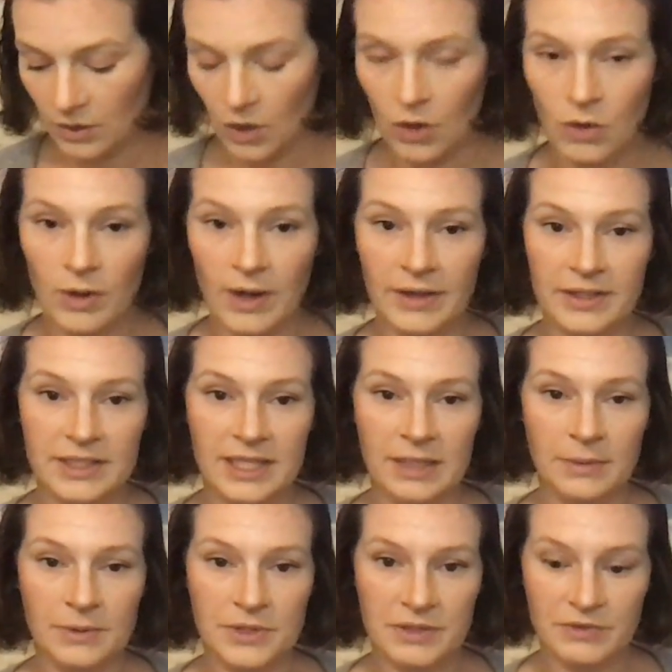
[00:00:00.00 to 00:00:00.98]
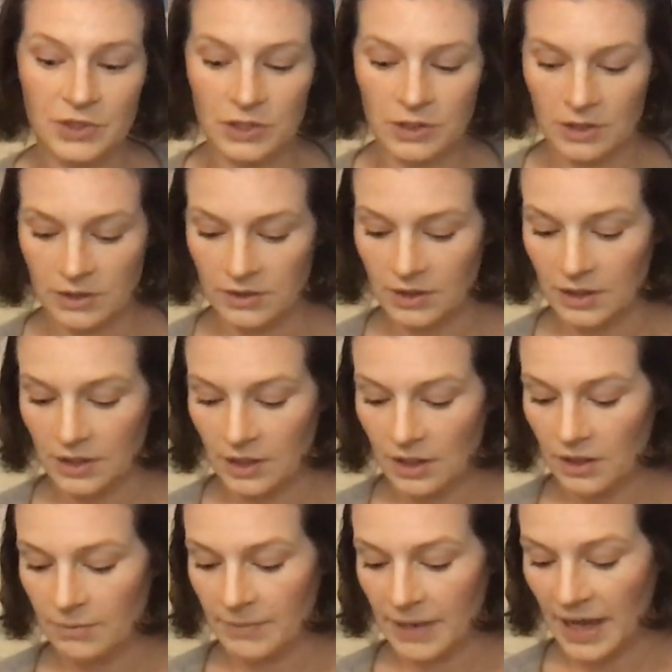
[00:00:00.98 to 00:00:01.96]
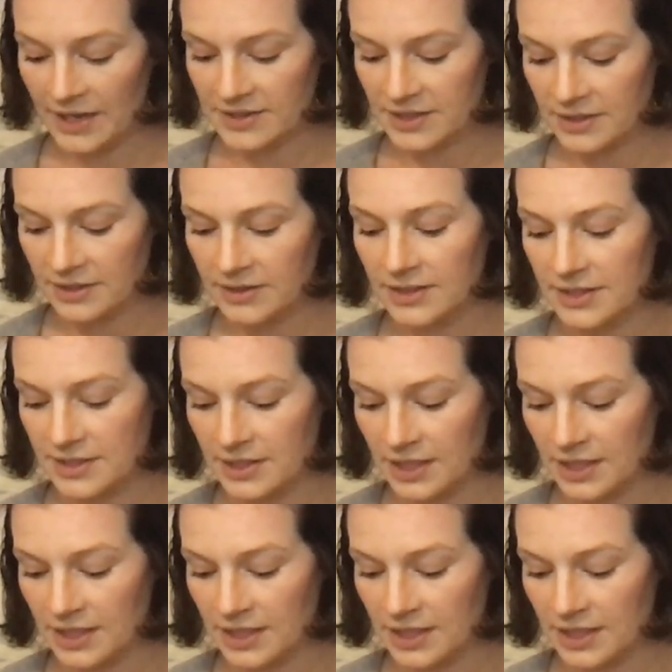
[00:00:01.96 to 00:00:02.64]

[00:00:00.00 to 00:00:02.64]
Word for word: Oh, how the tables are turned. Masculine does